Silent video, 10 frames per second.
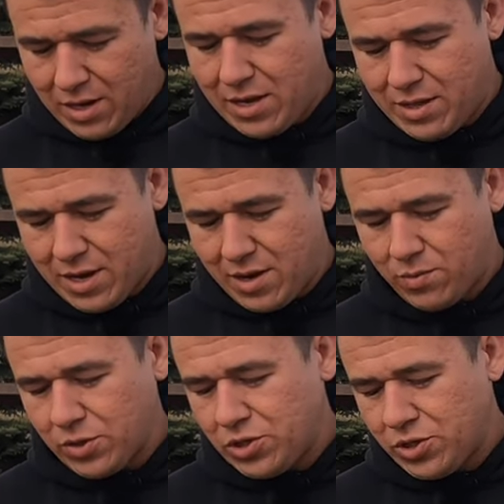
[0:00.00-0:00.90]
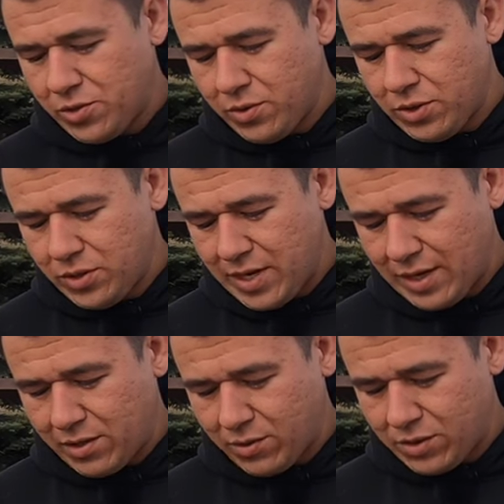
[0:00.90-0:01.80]
And then what you do is you
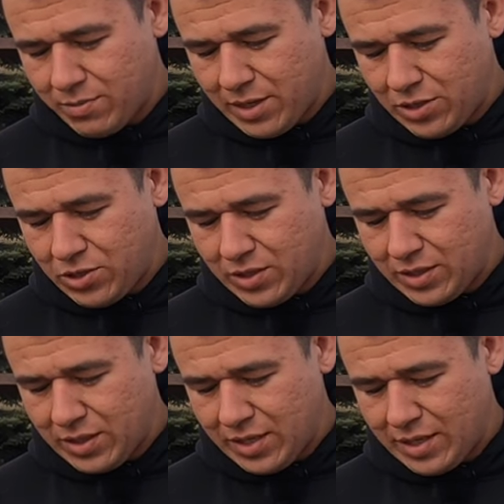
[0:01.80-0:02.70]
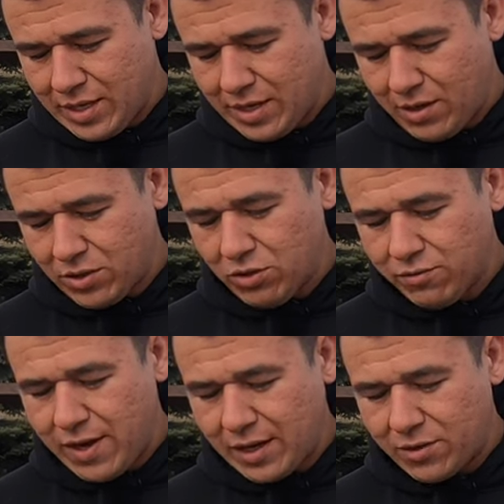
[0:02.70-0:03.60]
take those dimensions and then it also
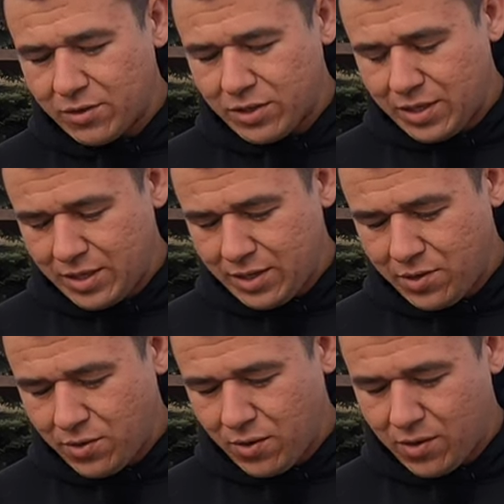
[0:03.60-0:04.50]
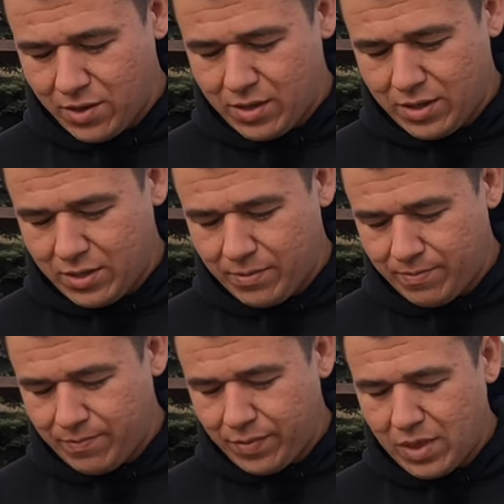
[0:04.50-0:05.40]
factors in your um,